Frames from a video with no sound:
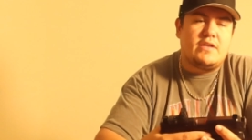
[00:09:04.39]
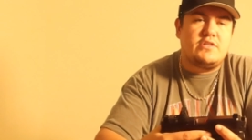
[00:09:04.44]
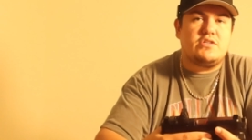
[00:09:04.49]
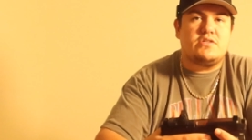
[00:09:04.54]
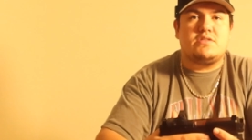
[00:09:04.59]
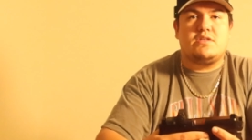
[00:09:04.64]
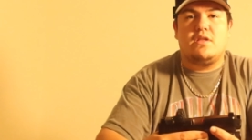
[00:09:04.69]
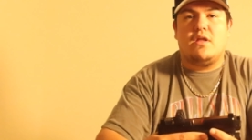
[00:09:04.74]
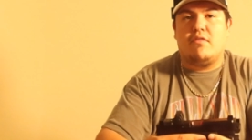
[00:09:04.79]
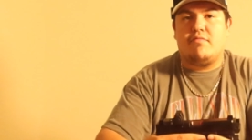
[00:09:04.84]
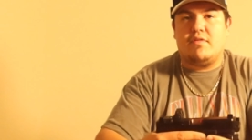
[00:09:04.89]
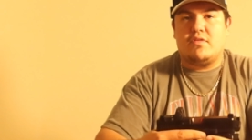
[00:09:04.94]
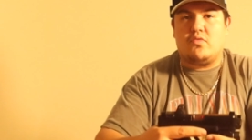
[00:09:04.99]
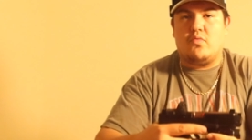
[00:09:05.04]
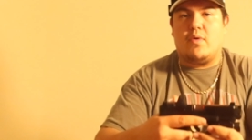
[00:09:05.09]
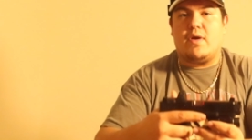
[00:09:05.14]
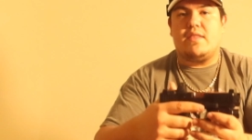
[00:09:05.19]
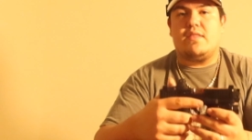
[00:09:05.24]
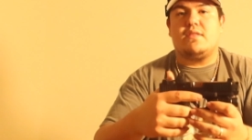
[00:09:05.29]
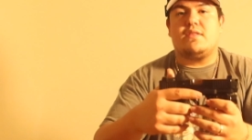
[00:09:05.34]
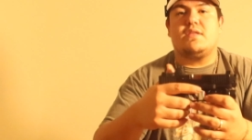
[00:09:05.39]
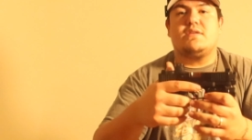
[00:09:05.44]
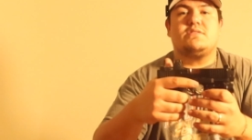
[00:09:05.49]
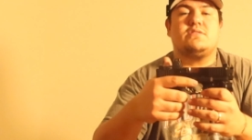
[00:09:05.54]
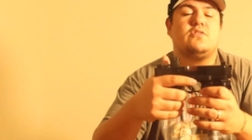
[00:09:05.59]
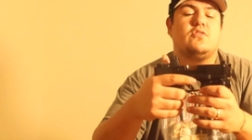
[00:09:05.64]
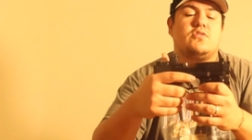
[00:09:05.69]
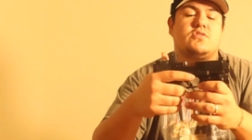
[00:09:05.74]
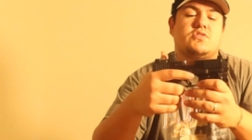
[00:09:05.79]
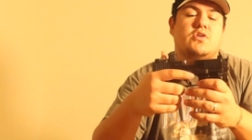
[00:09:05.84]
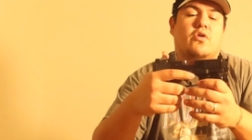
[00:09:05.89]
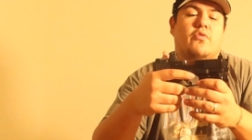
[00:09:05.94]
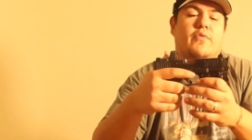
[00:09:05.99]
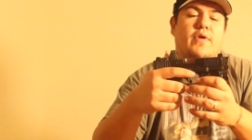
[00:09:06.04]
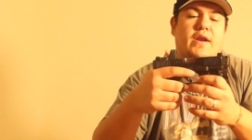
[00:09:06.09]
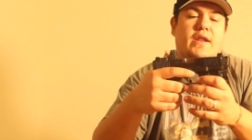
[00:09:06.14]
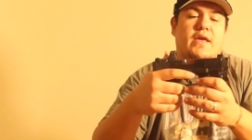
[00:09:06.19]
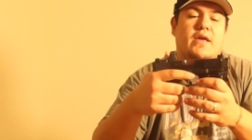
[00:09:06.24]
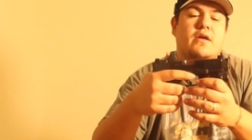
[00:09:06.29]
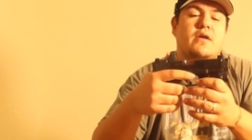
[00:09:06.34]
I just love that the way that this looks
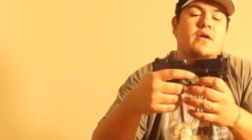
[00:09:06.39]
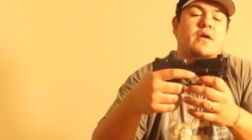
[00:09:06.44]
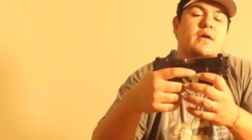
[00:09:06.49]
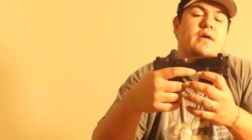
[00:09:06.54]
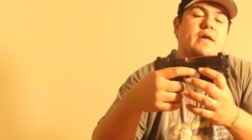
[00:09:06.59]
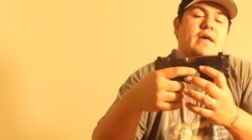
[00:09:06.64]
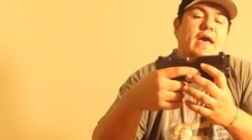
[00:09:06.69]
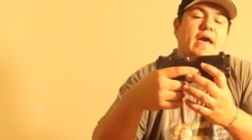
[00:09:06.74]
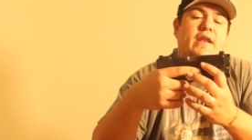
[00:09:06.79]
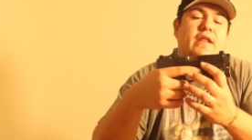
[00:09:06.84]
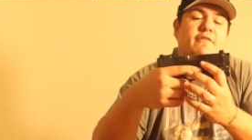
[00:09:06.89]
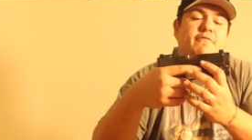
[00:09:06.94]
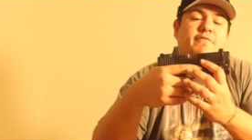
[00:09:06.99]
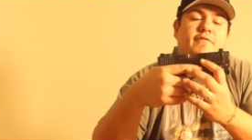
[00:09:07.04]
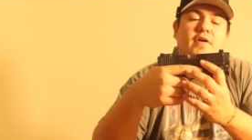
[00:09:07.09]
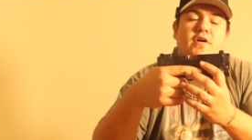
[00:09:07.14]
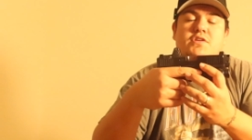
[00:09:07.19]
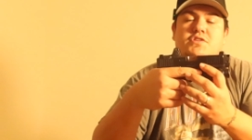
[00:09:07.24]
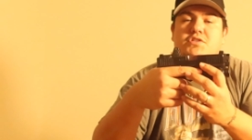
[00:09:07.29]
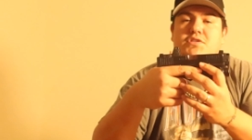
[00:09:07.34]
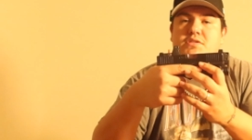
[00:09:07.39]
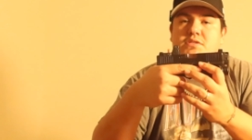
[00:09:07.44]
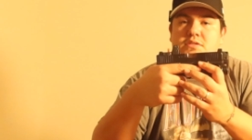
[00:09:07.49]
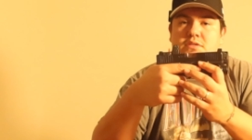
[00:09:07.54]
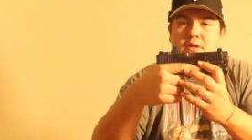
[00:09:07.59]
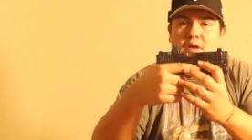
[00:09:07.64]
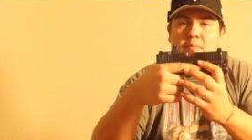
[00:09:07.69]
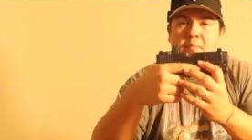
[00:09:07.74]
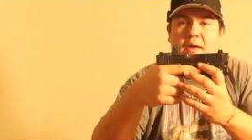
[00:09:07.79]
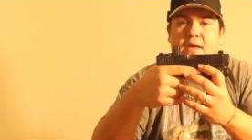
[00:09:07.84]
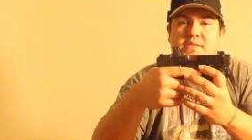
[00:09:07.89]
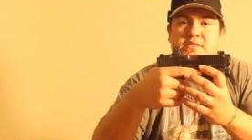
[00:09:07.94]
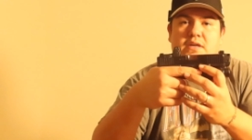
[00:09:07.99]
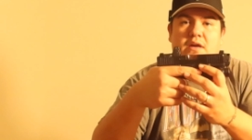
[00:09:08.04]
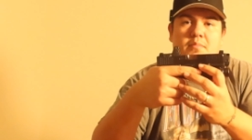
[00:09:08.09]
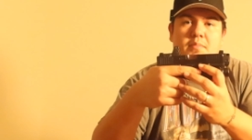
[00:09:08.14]
already, and it functions amazing.